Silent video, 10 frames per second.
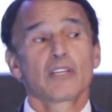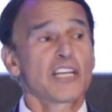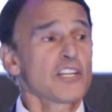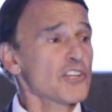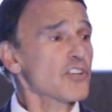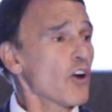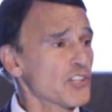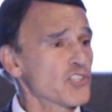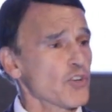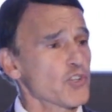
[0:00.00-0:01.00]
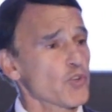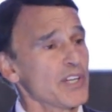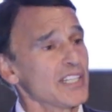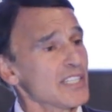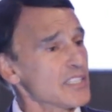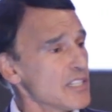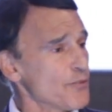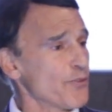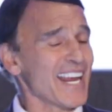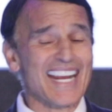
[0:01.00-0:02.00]
He does heart surgery in India
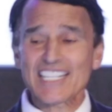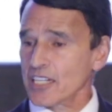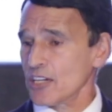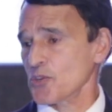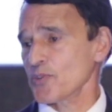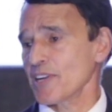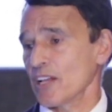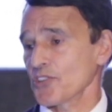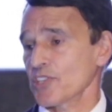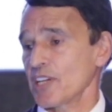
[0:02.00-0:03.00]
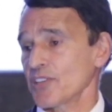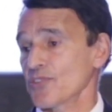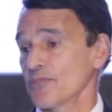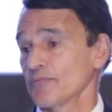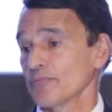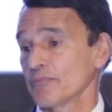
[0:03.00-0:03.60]
for $1,800 a case.